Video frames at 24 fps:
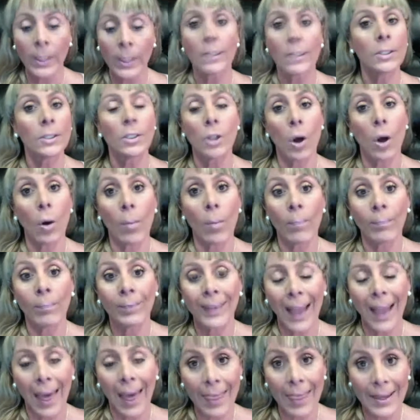So
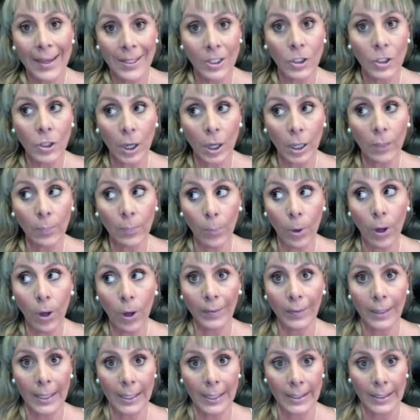the start point
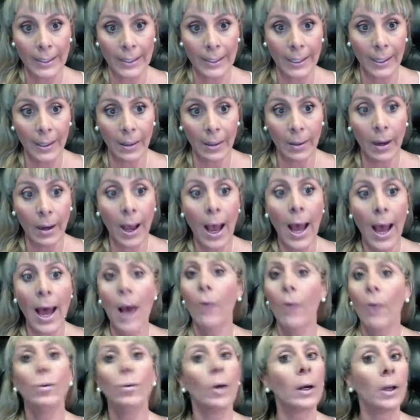is here. How
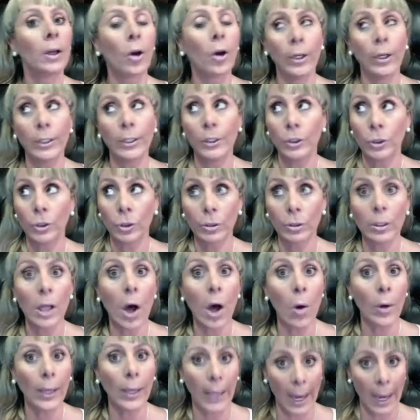you are going to
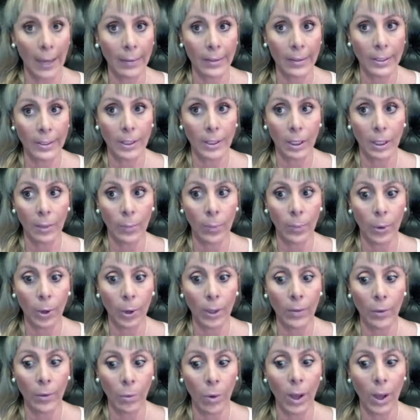locate the start
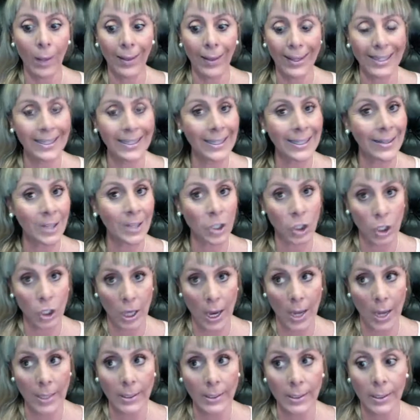point? Well, it's in the
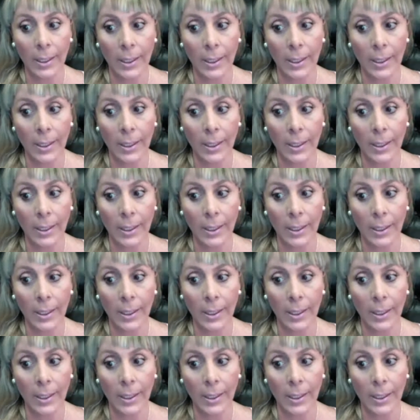chest